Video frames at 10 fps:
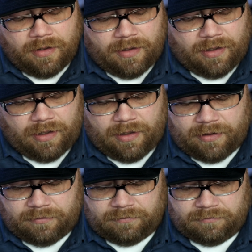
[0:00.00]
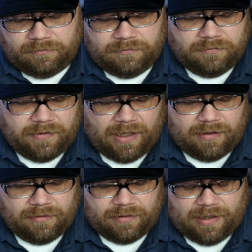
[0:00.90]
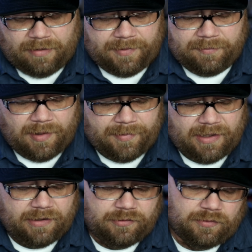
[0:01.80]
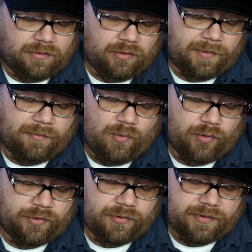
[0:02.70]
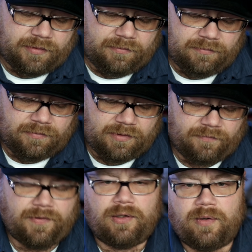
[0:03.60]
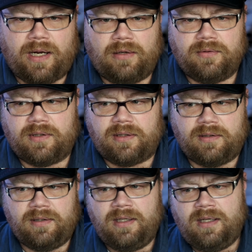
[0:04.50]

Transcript: And yeah, I mean, maybe I can do a little bit more to it to figure out the